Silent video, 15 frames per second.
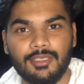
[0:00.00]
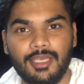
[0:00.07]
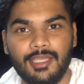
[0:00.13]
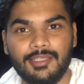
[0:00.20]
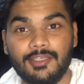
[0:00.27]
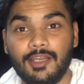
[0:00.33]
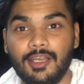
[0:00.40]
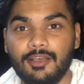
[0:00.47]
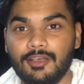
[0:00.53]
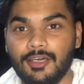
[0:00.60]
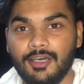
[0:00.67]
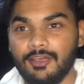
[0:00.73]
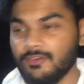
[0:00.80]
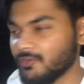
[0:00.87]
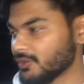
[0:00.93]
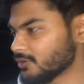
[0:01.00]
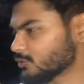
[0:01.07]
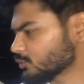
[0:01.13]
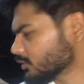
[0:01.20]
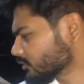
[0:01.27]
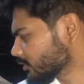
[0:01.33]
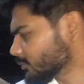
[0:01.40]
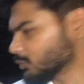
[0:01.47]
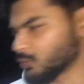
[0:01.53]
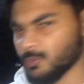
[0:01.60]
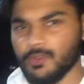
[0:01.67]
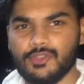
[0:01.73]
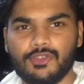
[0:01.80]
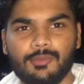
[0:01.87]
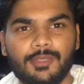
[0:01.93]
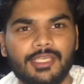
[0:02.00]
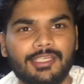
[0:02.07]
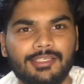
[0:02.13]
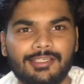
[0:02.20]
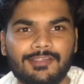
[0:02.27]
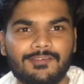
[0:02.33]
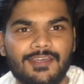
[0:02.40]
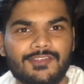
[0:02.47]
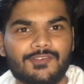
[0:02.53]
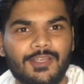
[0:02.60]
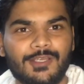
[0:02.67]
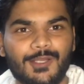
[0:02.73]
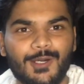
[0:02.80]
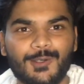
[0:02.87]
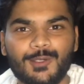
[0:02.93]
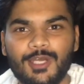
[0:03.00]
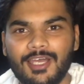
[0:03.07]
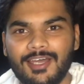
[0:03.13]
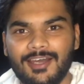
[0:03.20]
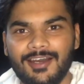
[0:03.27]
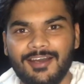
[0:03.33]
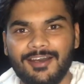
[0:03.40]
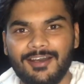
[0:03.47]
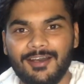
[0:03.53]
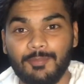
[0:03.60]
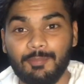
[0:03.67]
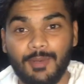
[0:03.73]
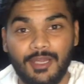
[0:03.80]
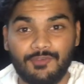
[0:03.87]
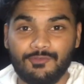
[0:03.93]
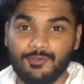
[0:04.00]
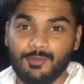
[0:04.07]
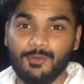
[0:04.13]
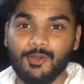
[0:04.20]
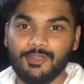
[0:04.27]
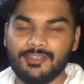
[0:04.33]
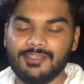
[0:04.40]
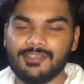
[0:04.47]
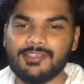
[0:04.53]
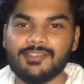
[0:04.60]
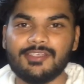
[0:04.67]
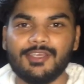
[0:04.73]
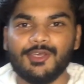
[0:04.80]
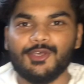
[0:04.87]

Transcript: and there are 100, 200 more books on my Kindle device right now, apart from all this.